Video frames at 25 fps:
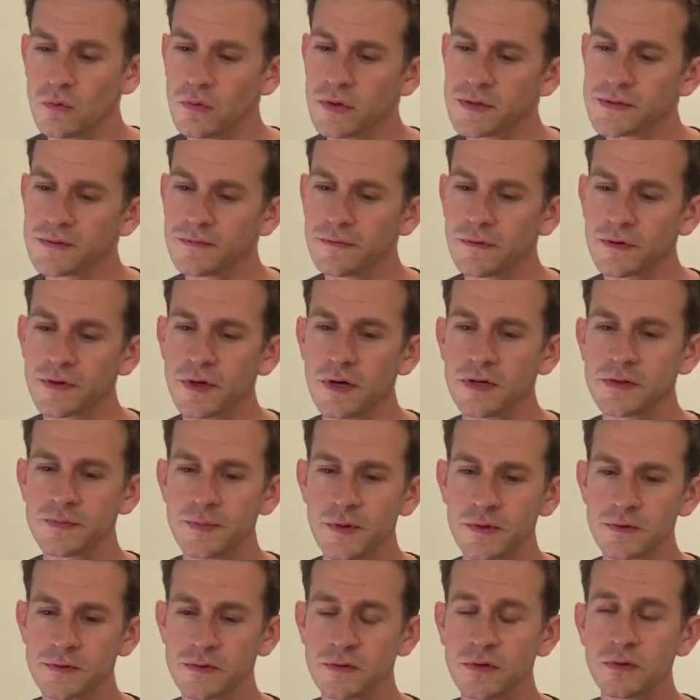the reason for that is
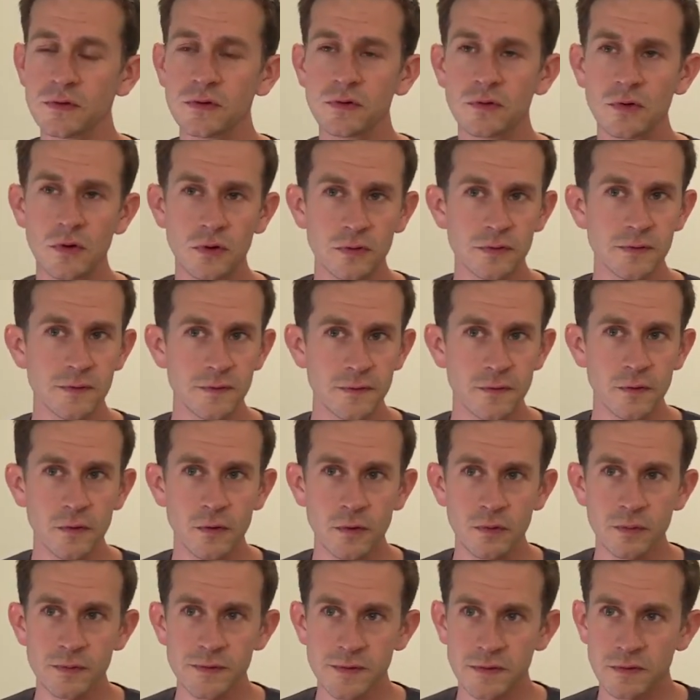because new neurons
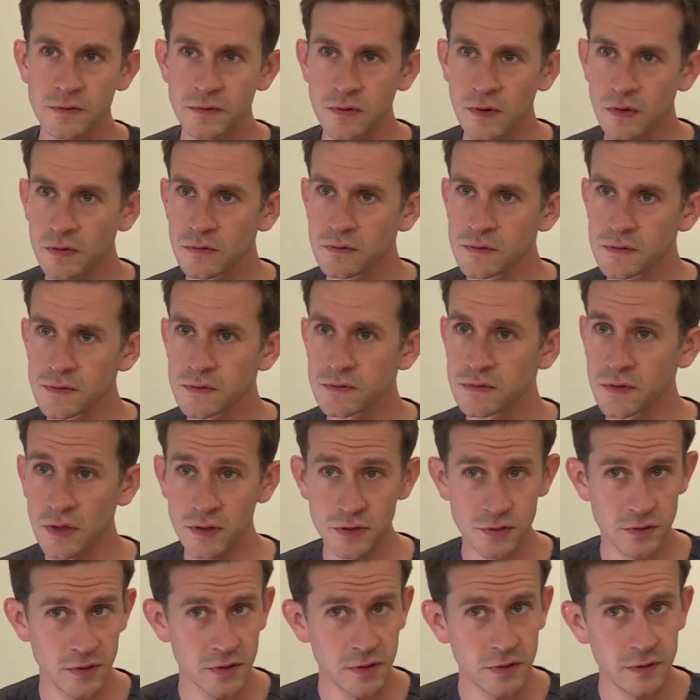form in the nose
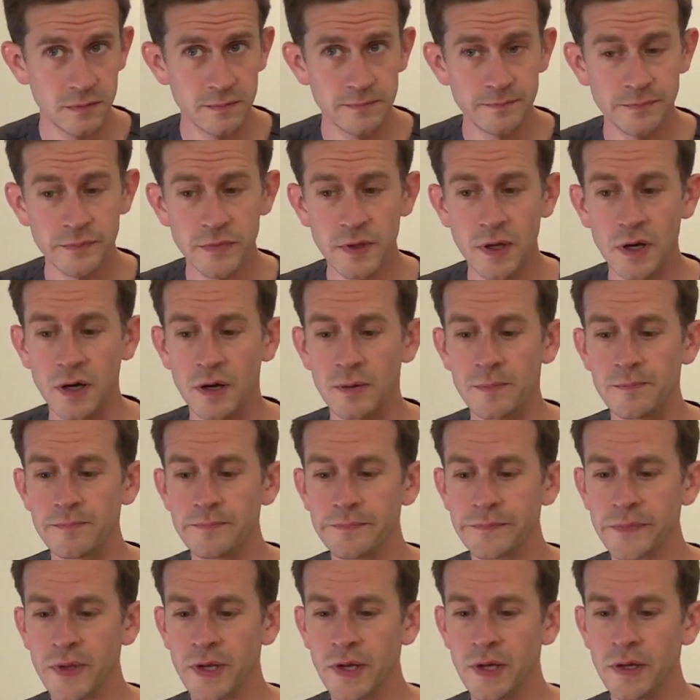naturally,
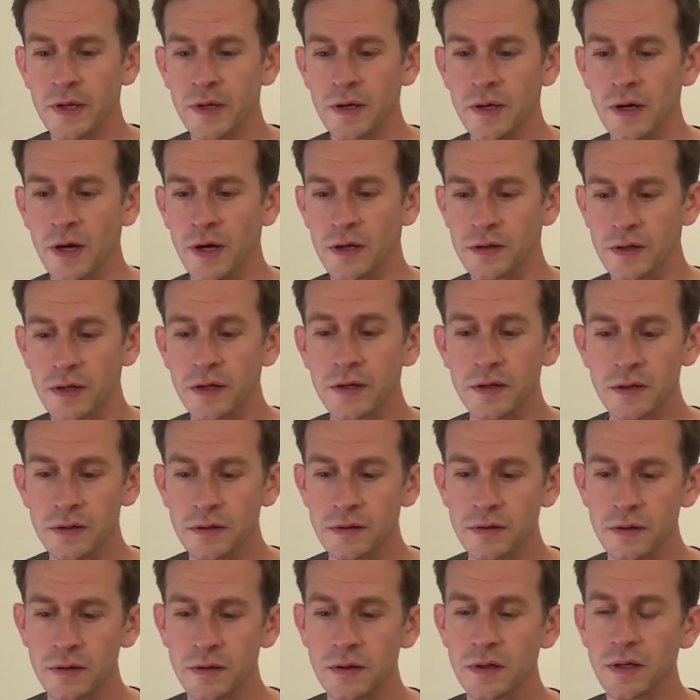um, and
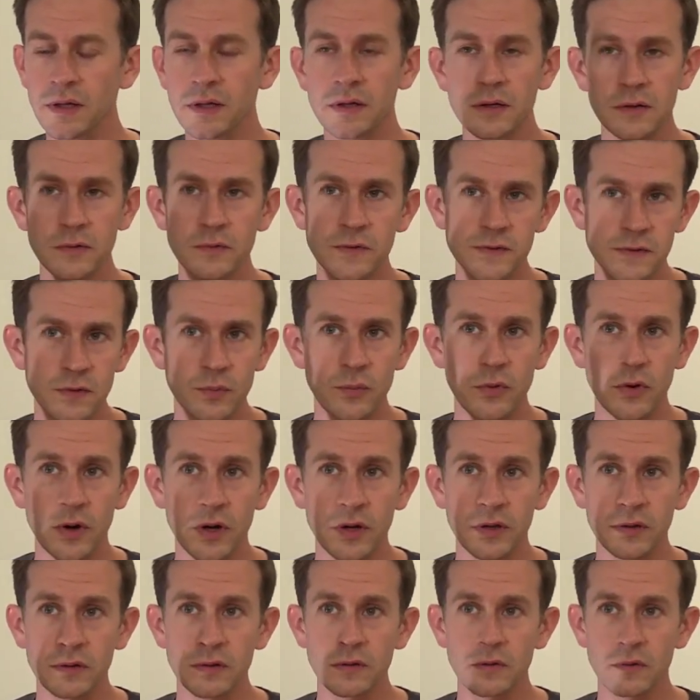they link with the
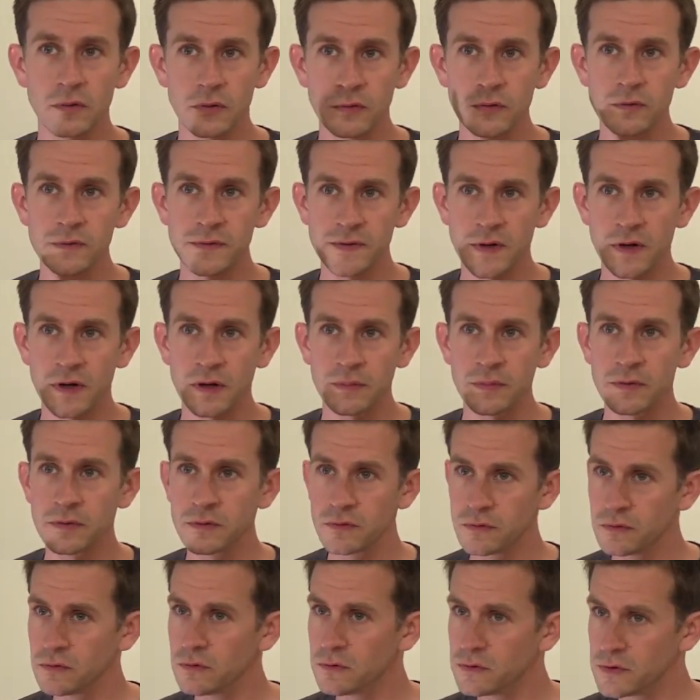brain all the time.
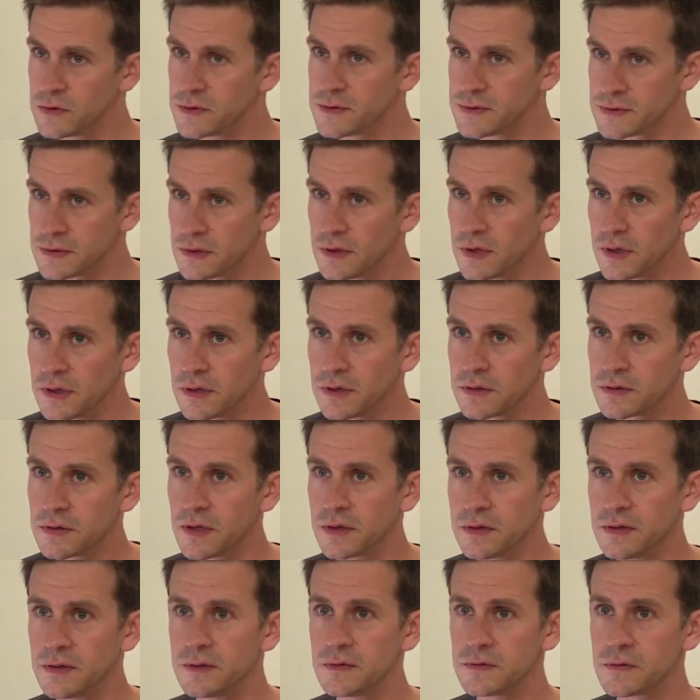And to do this link,
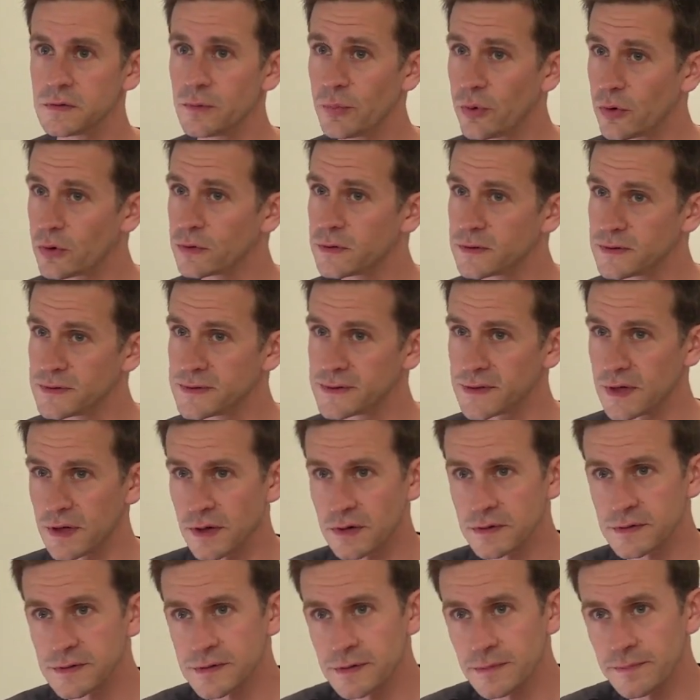they need supporting
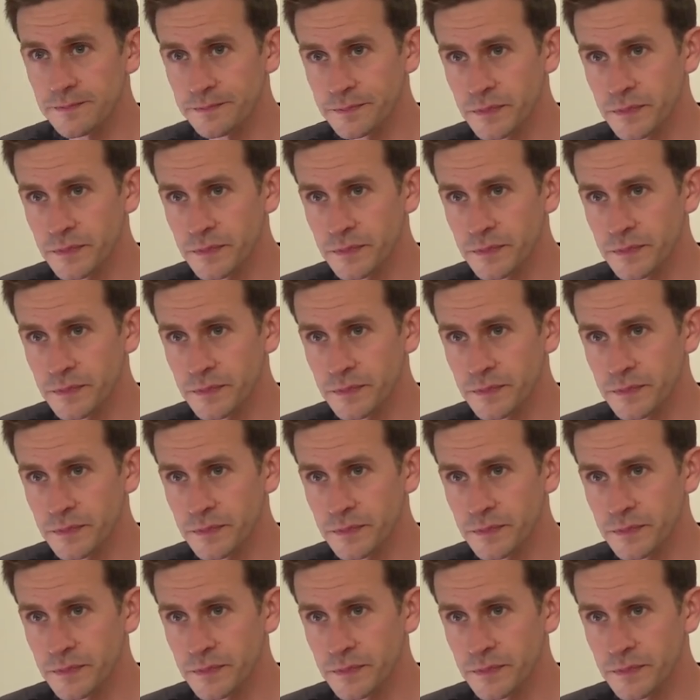cells.